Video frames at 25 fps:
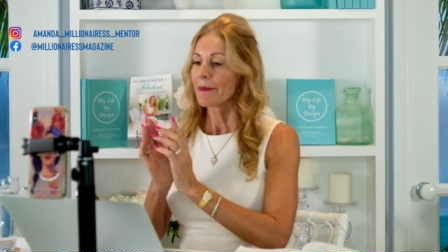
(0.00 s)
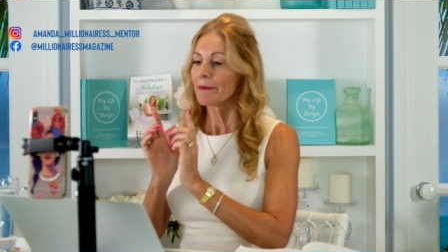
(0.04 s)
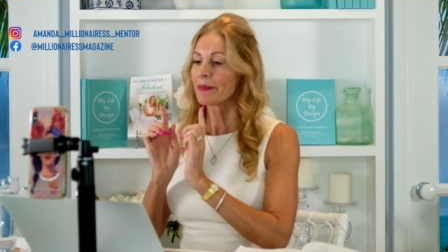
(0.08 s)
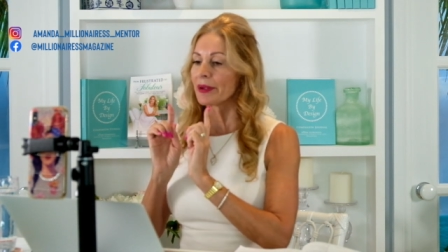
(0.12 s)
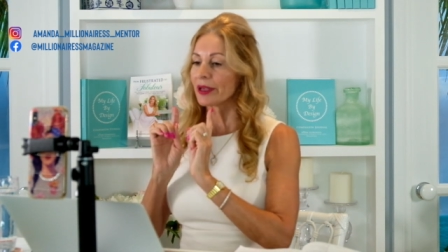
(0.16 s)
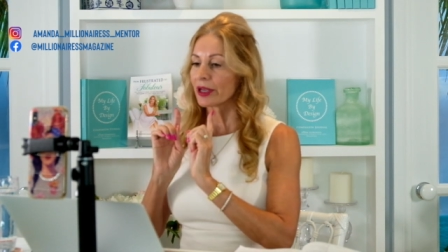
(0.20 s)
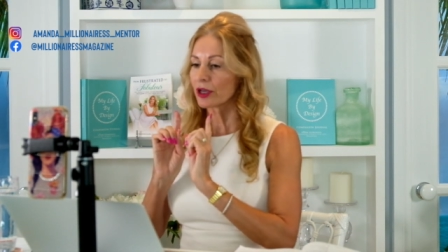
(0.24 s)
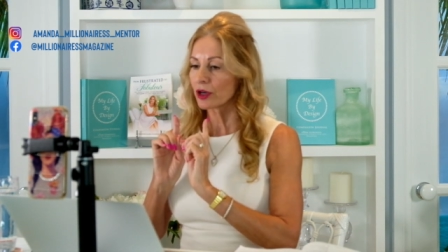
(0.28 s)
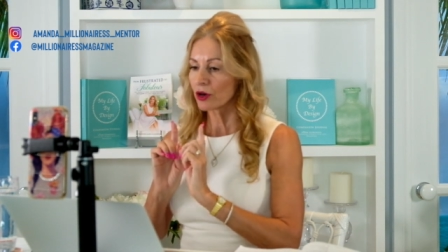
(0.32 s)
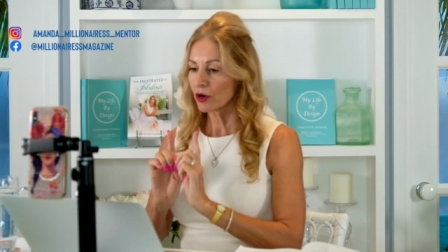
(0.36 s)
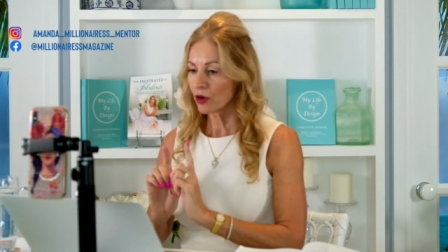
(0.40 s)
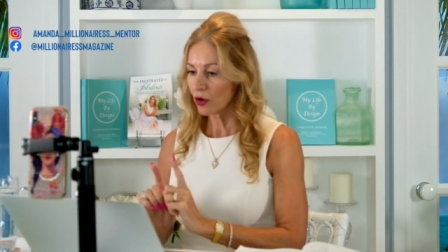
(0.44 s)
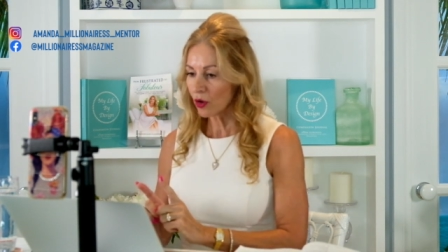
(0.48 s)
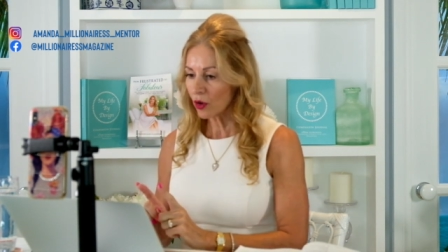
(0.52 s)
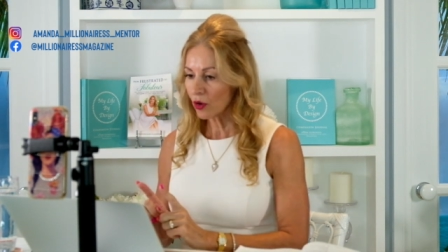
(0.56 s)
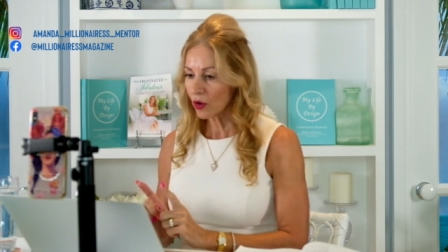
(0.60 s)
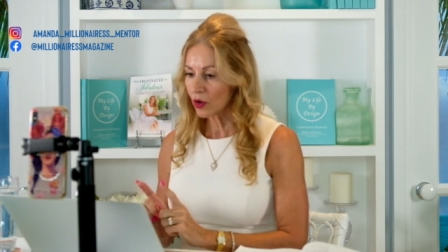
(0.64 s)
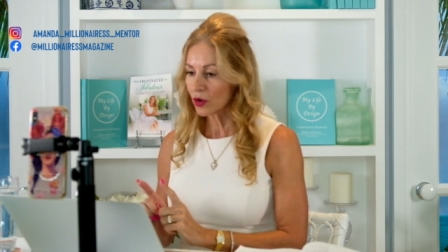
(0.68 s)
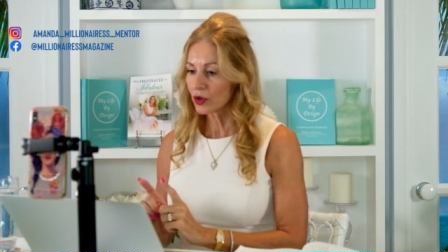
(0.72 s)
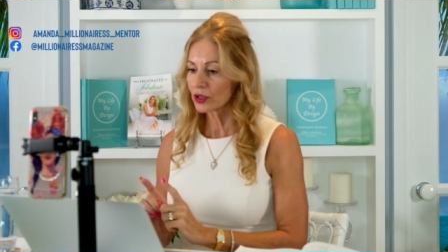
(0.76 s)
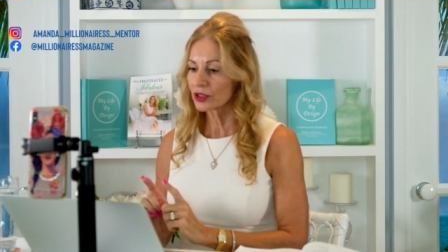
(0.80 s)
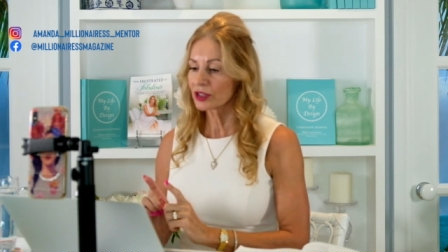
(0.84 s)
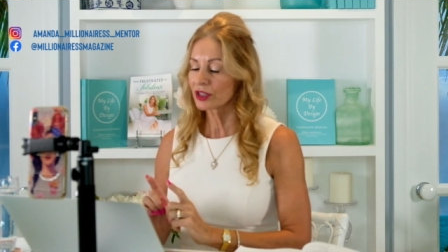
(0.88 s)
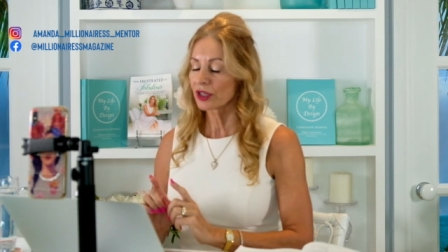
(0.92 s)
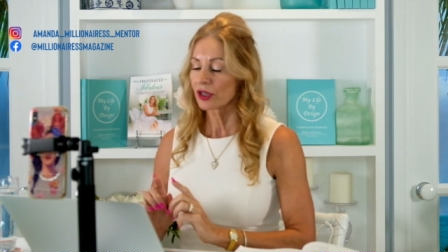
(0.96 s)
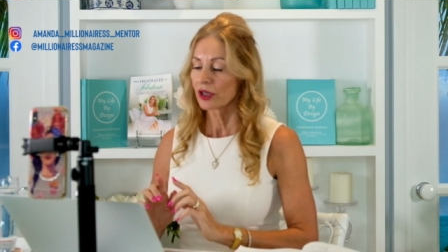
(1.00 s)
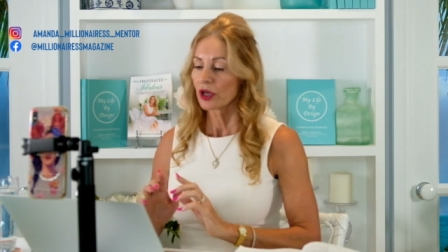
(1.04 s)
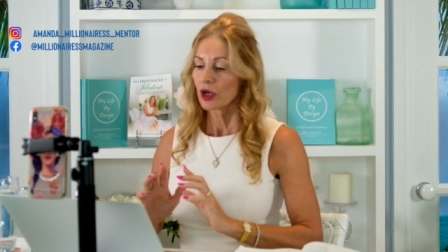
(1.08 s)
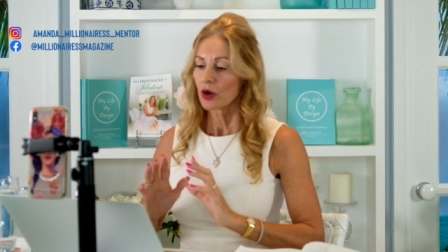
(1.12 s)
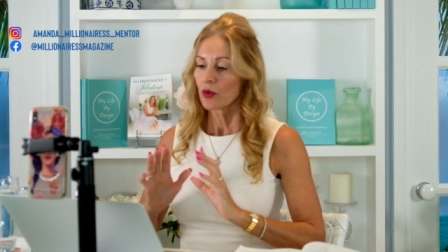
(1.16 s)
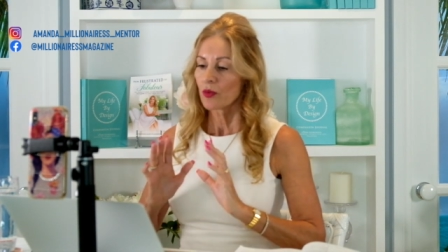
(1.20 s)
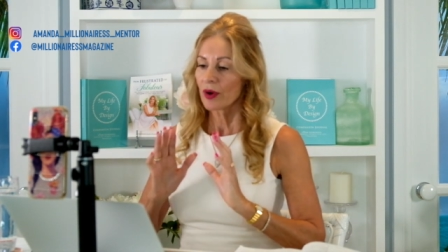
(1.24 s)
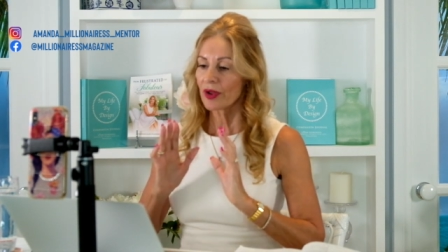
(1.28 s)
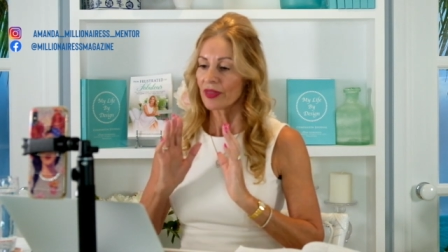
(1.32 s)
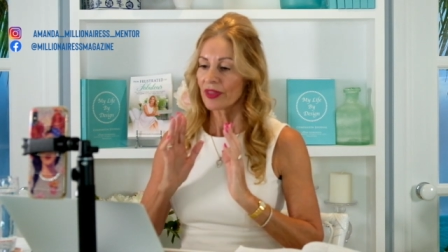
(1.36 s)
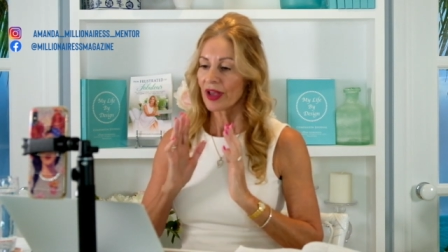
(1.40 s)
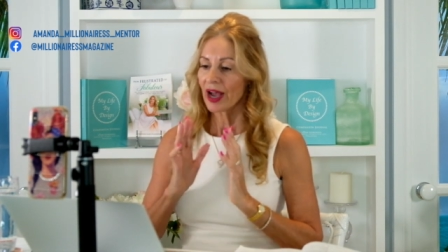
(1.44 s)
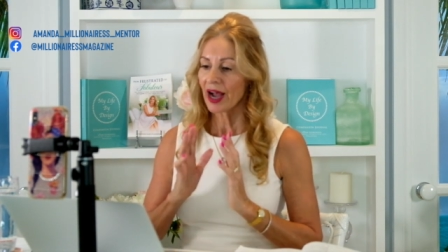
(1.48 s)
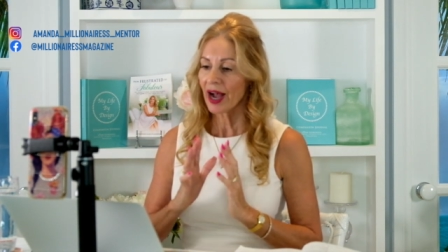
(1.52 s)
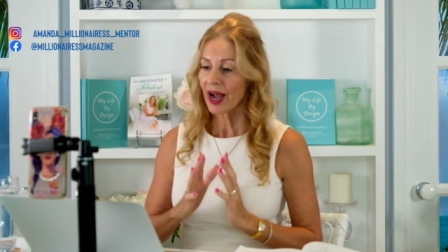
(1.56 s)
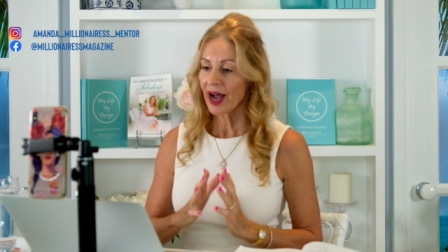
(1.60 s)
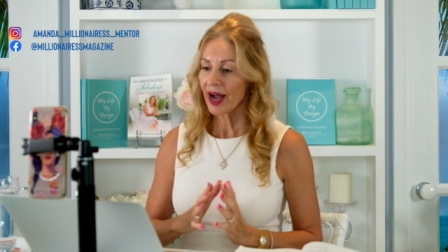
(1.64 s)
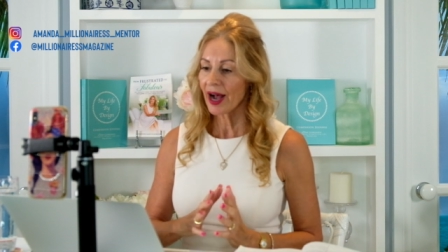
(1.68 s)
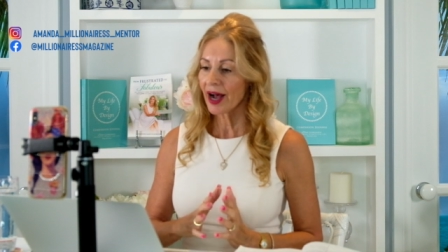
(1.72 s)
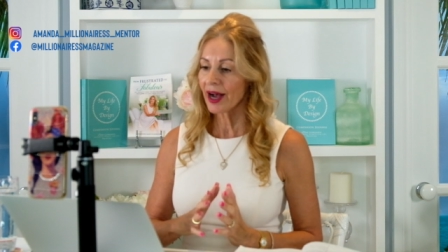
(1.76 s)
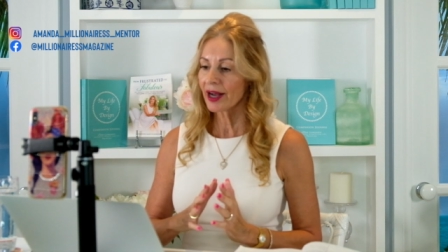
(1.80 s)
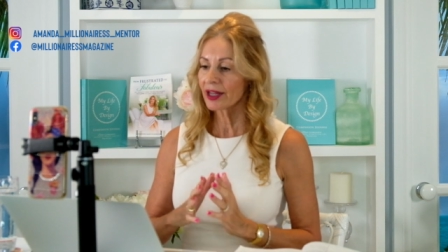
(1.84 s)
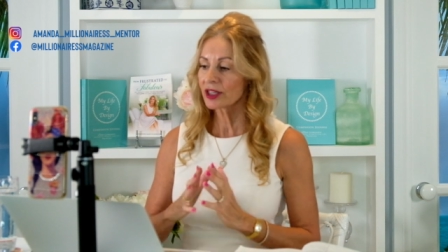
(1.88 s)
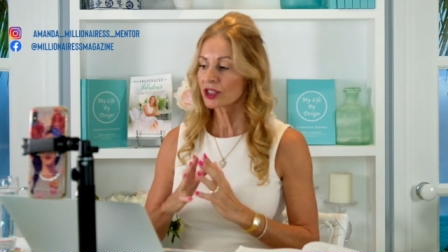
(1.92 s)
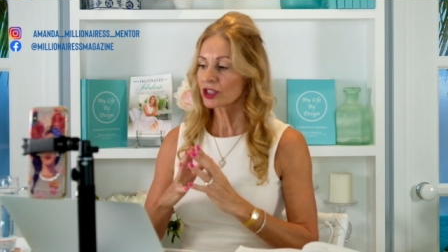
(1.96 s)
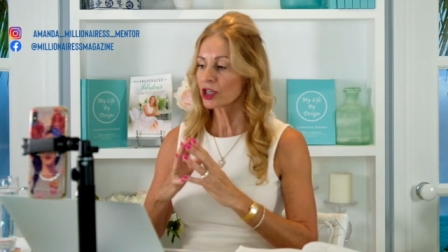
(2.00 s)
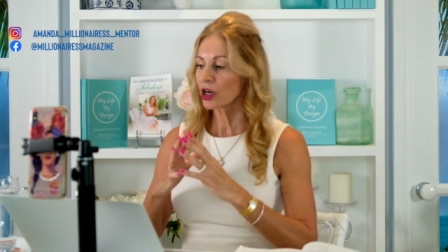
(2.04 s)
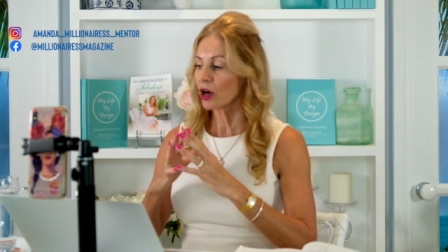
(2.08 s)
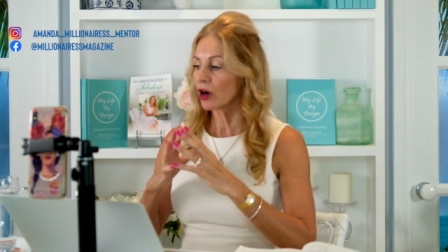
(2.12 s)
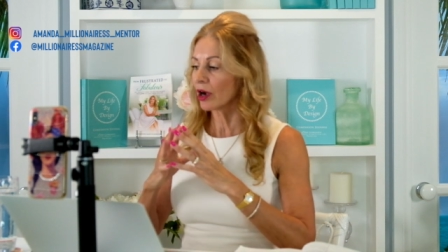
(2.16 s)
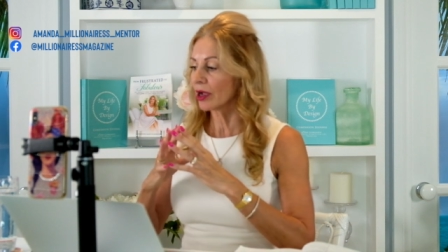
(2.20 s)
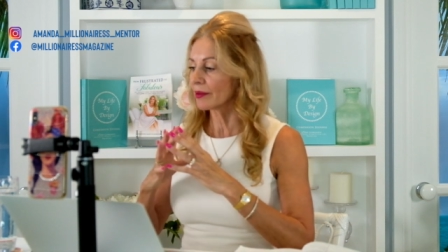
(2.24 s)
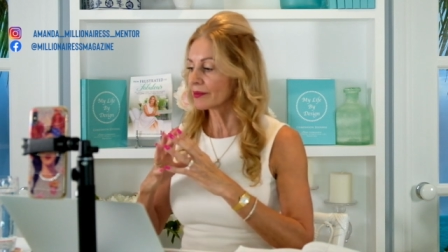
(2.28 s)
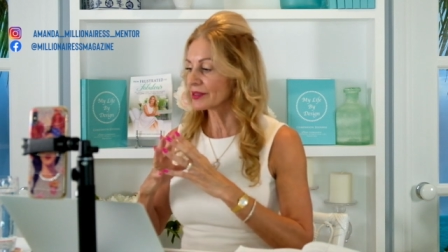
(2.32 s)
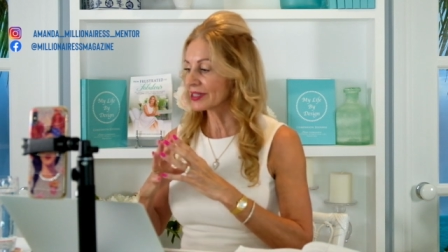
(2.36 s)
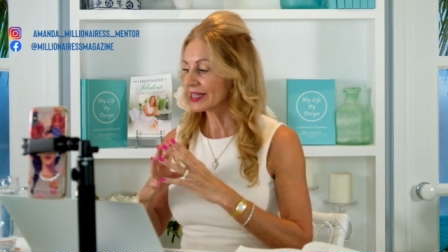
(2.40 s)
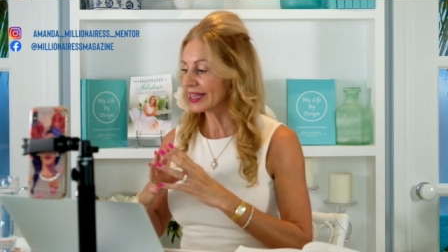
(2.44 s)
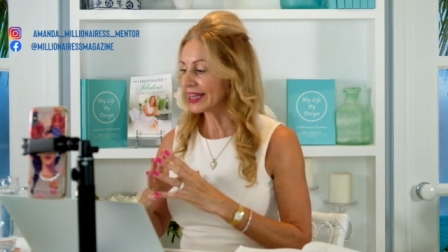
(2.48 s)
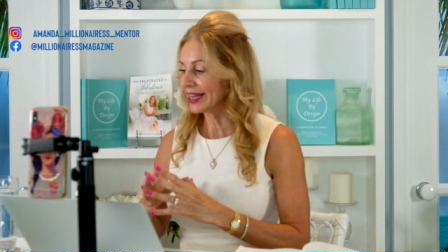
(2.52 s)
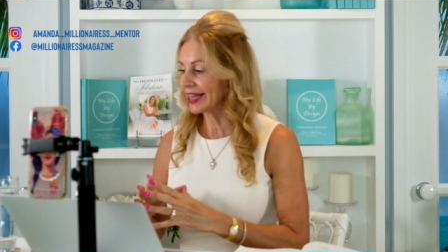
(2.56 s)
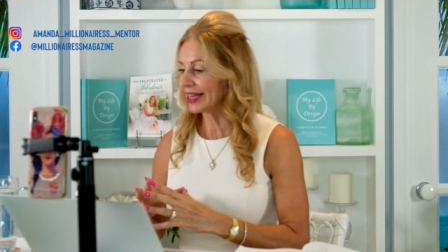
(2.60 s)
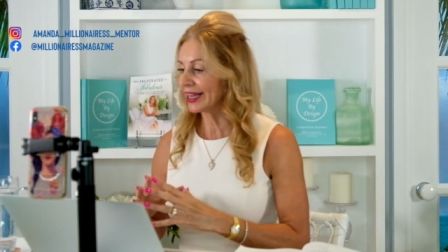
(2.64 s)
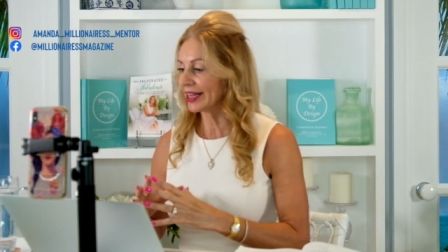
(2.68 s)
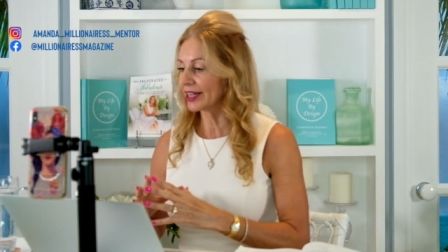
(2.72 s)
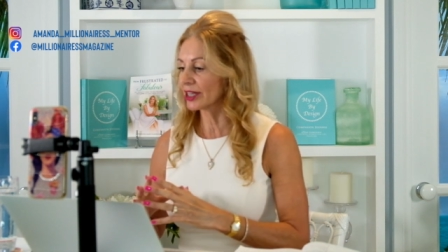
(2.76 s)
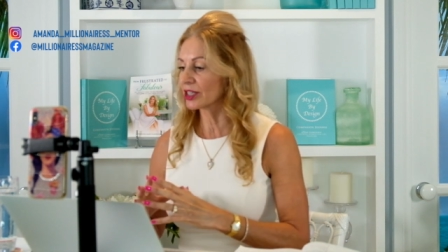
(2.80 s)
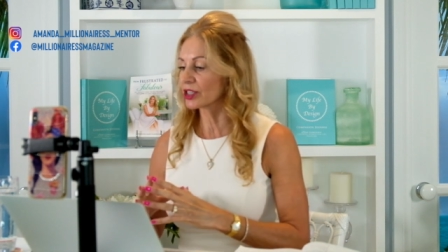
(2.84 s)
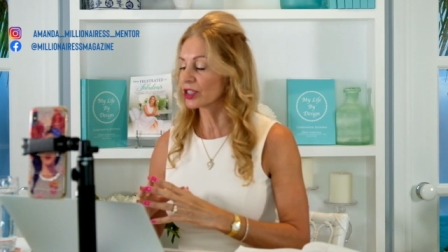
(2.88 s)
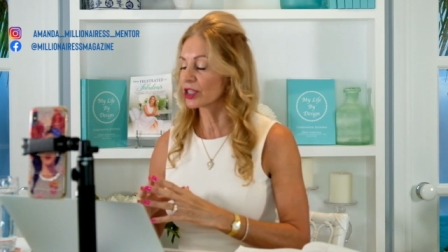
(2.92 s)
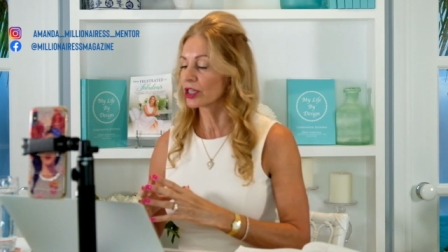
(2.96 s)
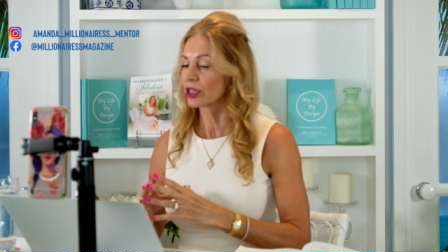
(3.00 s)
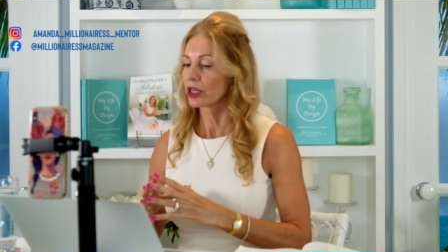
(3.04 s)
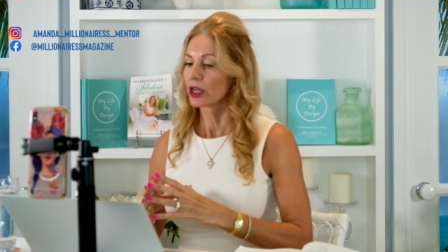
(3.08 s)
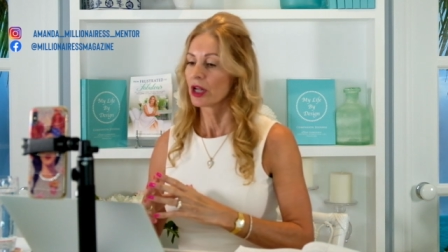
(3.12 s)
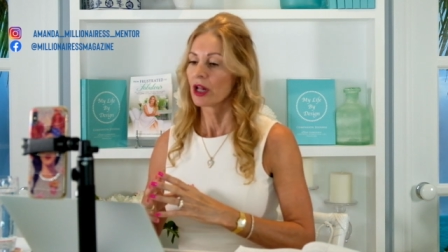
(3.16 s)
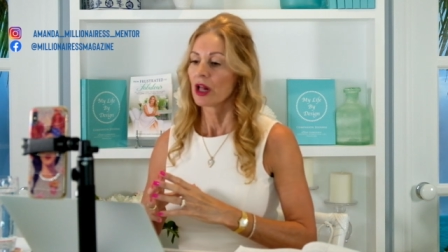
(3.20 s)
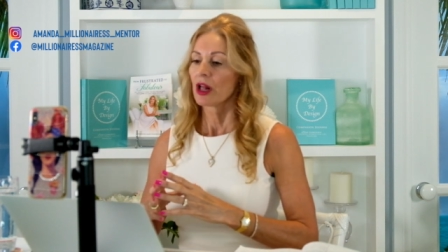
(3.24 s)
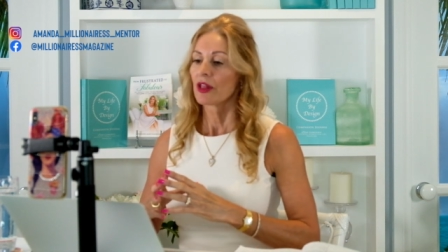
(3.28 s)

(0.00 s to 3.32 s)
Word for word: because when the hard times hit,